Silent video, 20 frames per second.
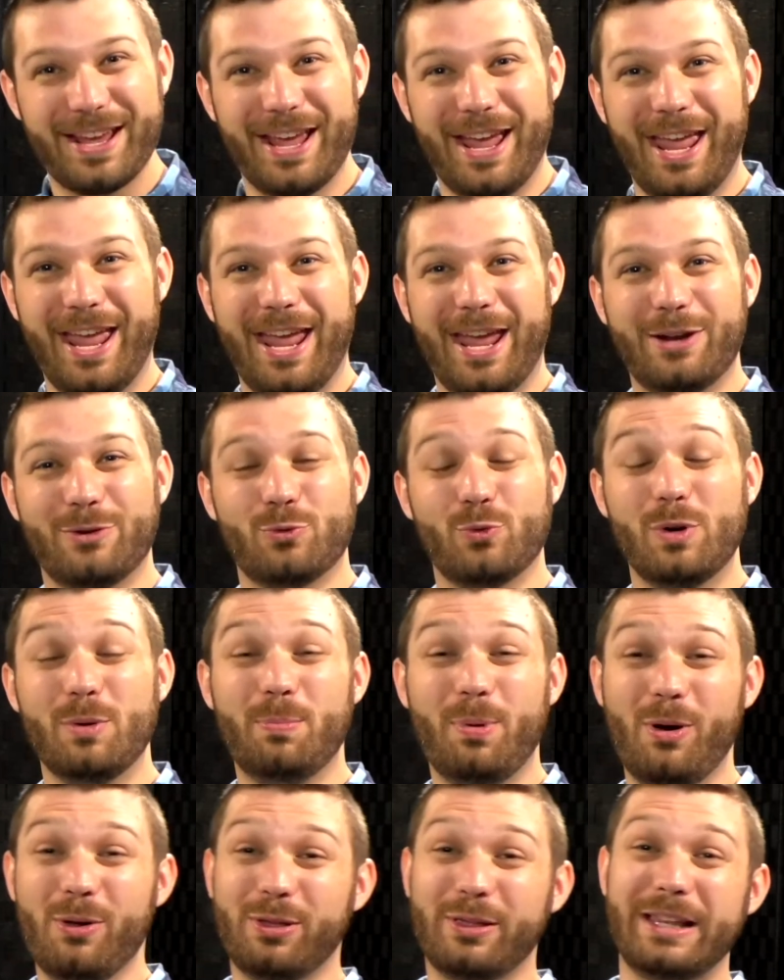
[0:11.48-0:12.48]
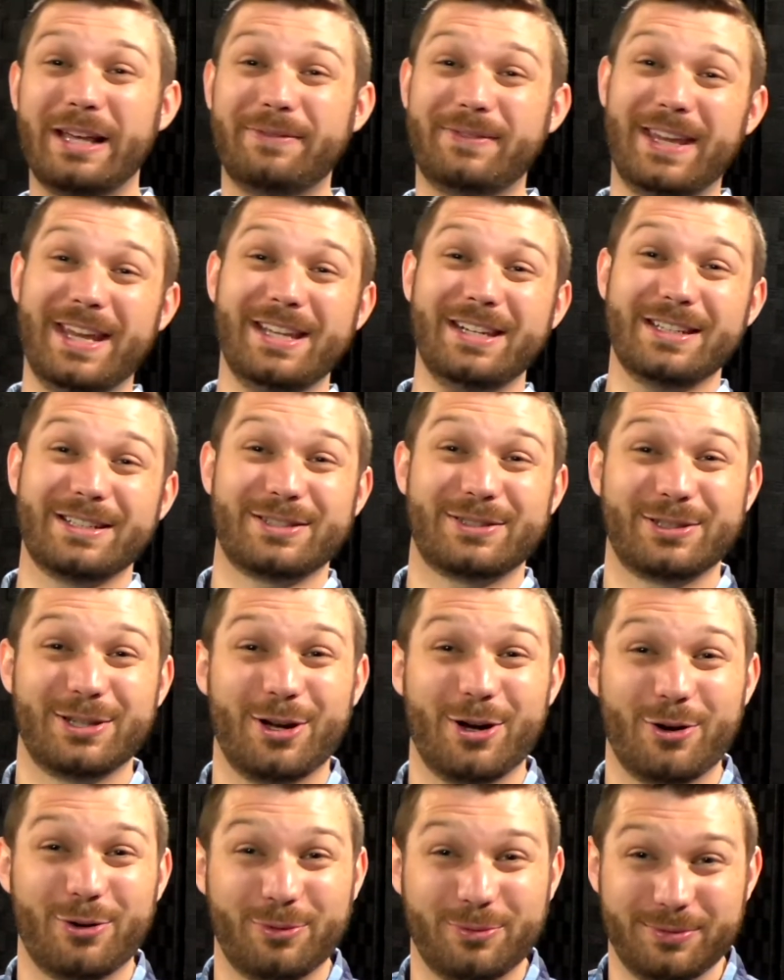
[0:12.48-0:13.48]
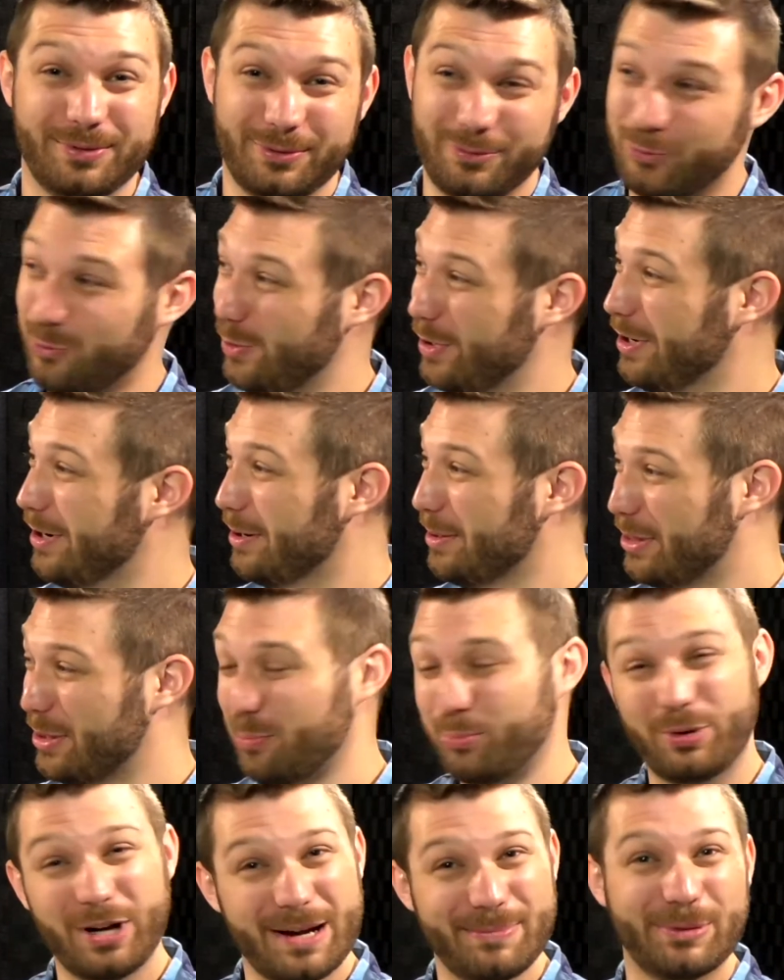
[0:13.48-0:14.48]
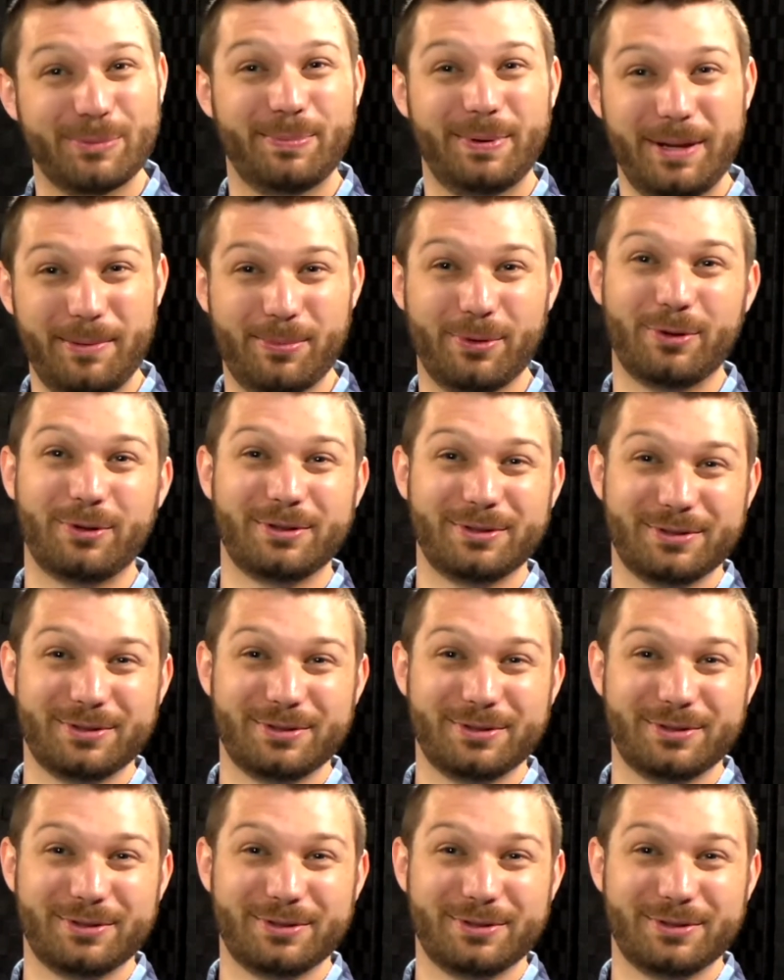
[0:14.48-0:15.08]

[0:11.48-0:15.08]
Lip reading: And we're both left-handed, so we're the proper people.